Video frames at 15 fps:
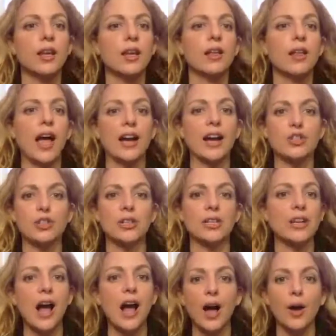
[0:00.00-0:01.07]
actually
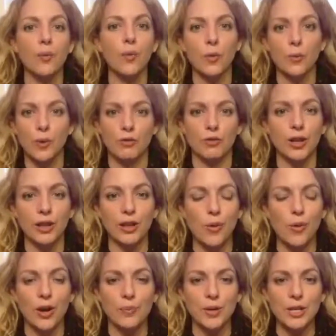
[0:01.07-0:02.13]
not what we really
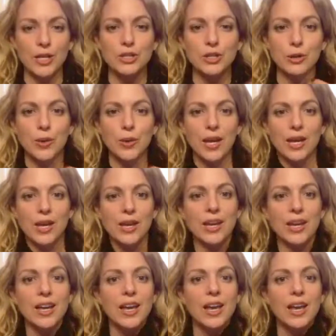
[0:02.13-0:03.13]
want to be doing.